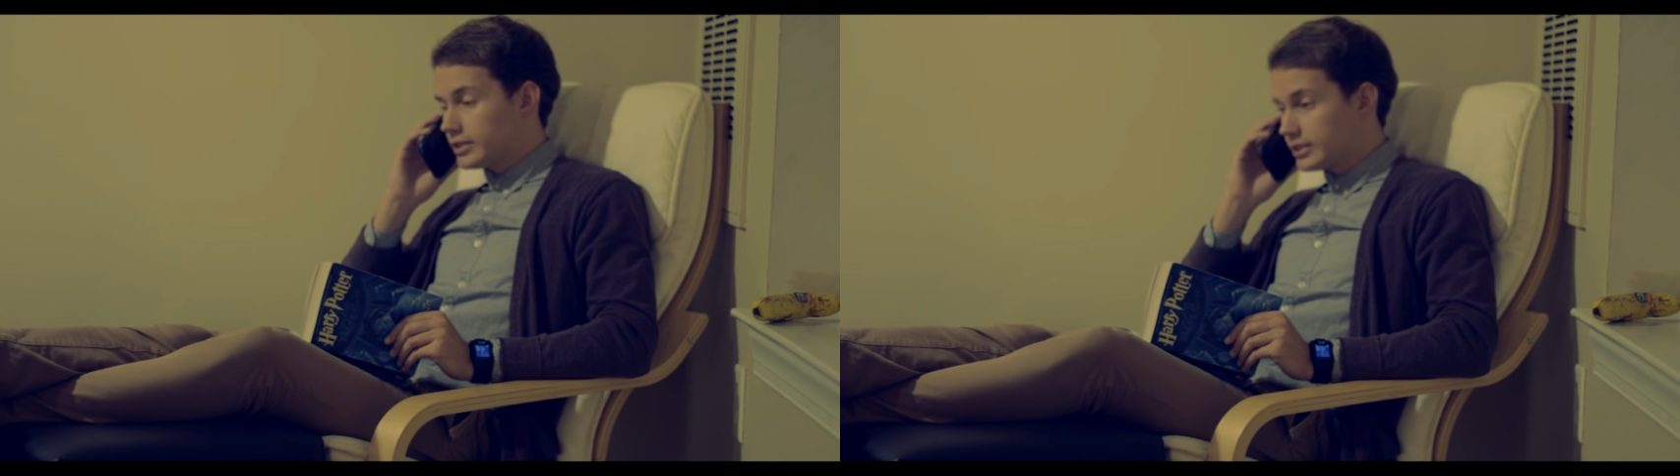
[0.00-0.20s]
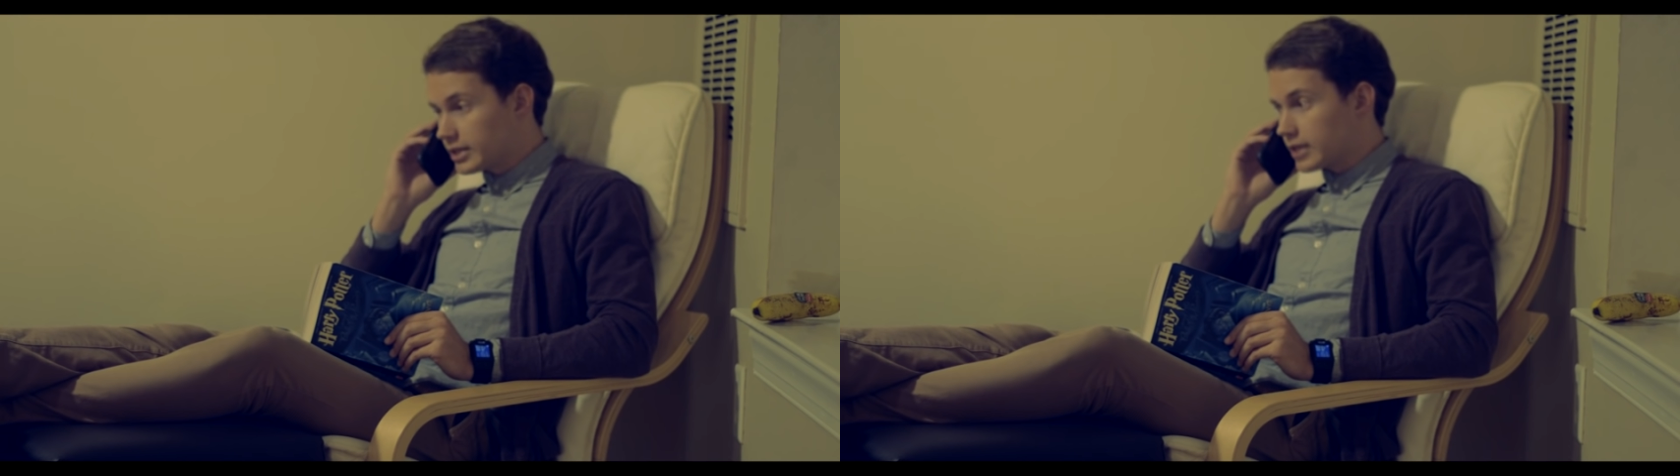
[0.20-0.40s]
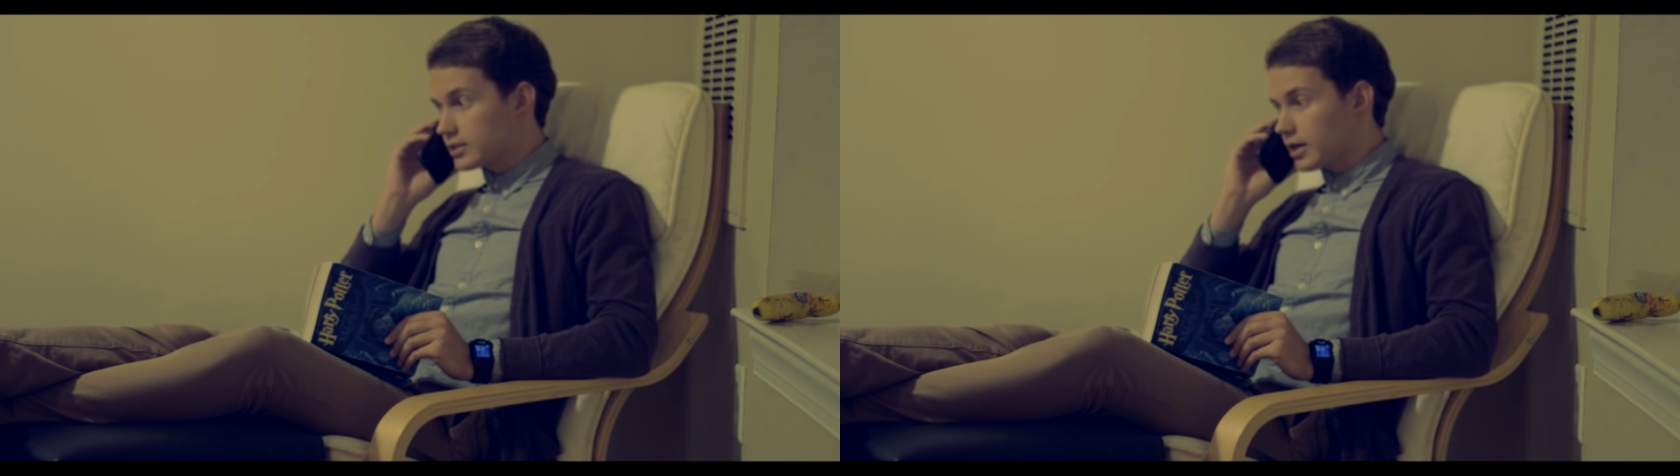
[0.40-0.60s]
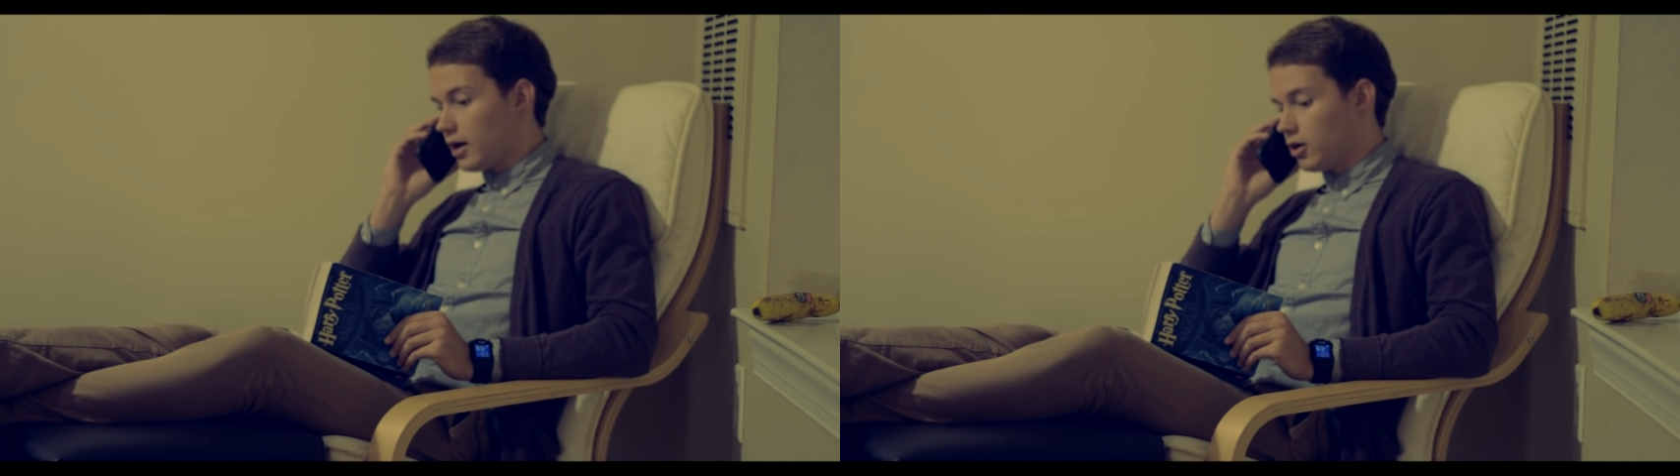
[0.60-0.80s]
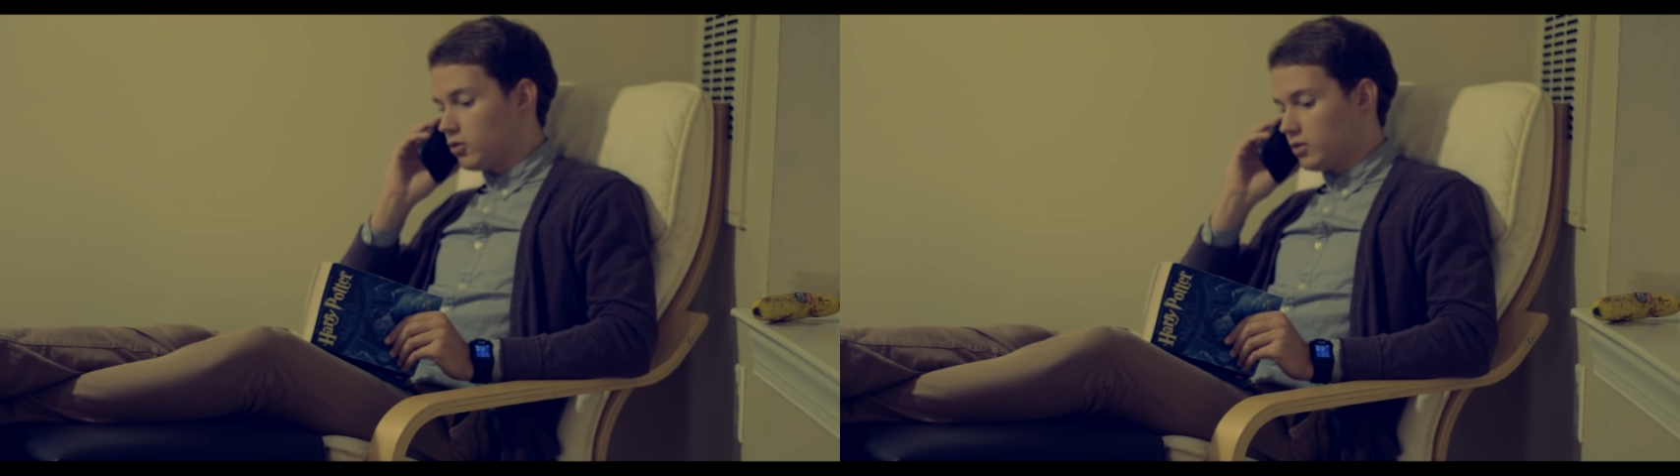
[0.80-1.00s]

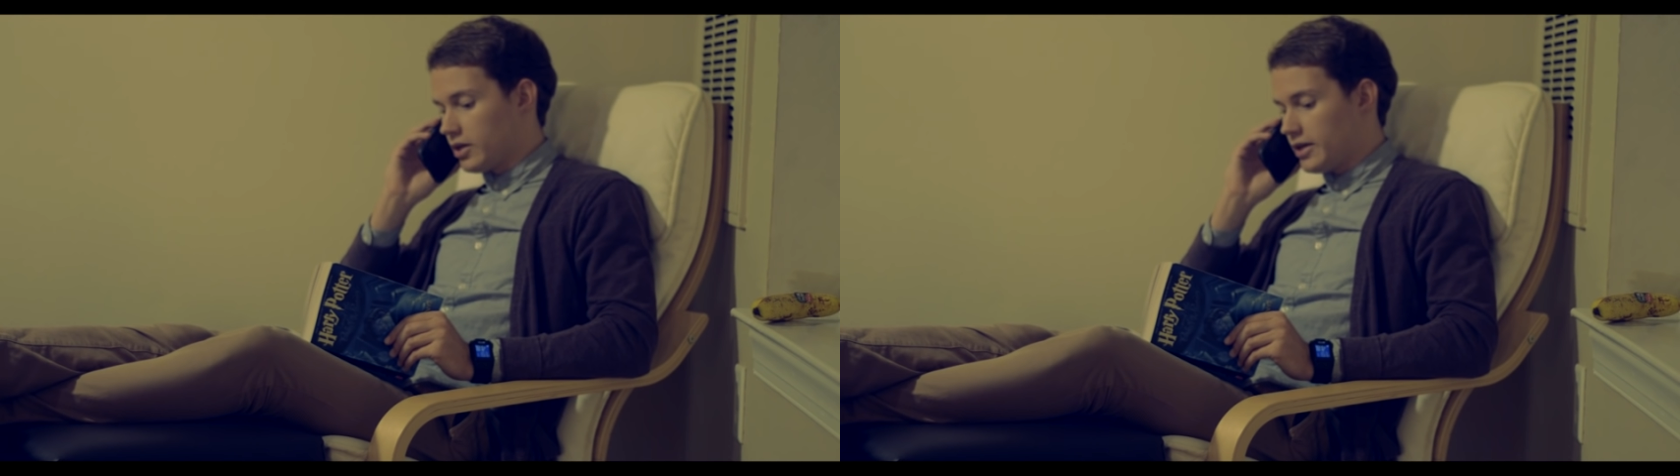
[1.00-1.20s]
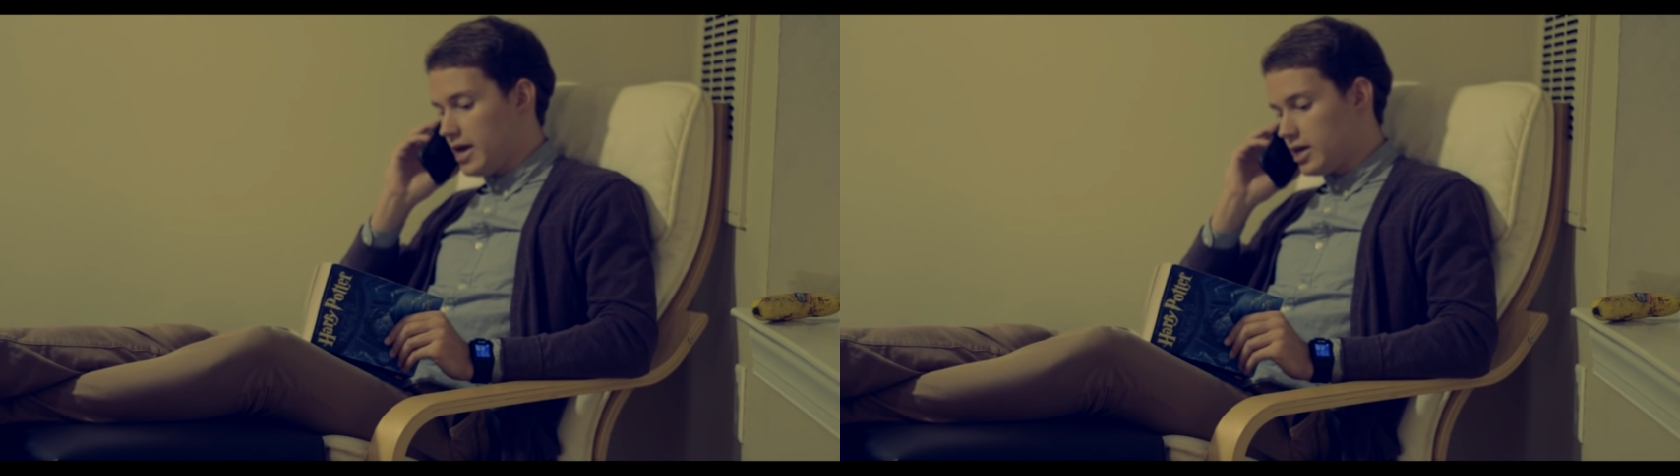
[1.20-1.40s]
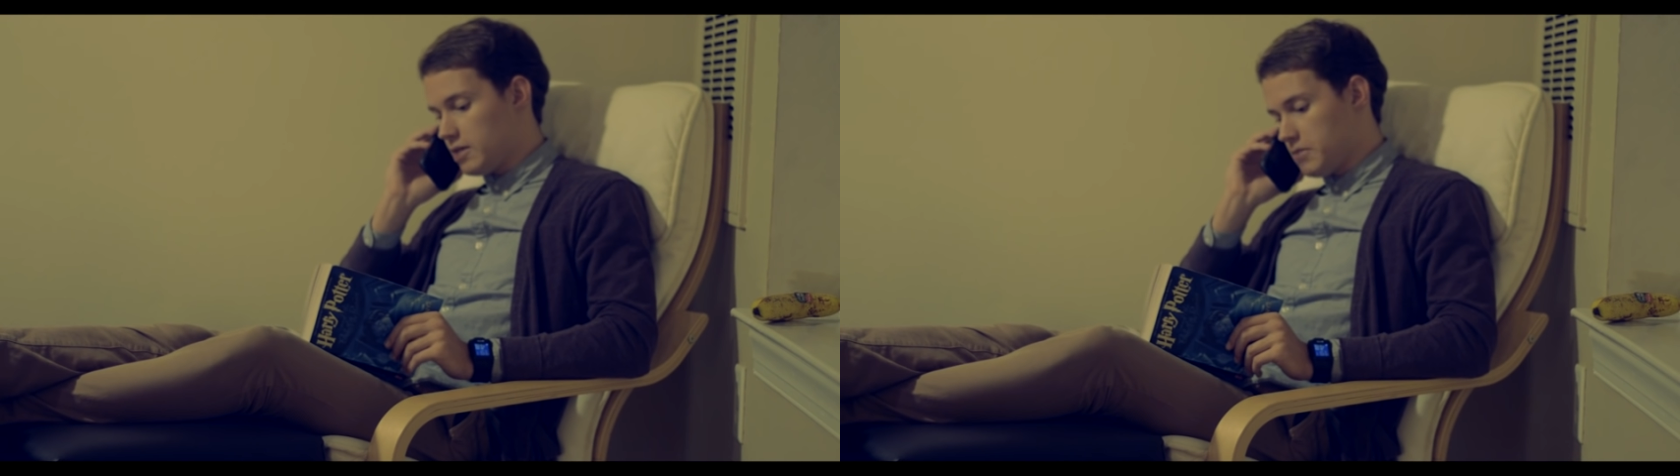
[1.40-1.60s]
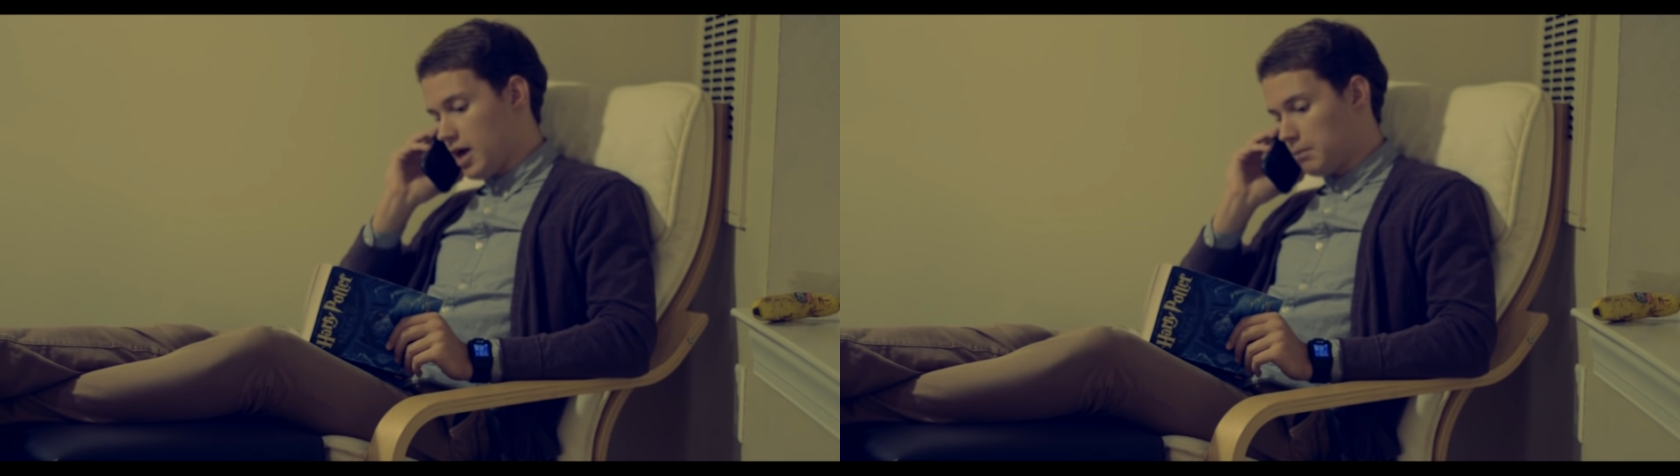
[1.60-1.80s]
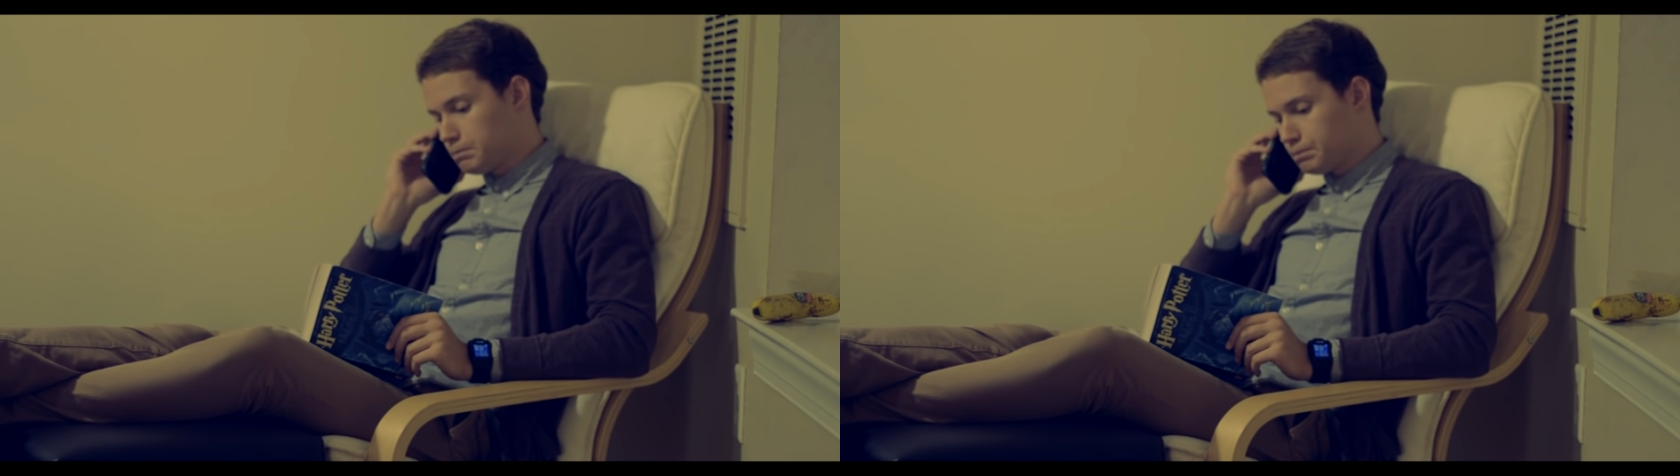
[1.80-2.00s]
Centile with an aim, yeah.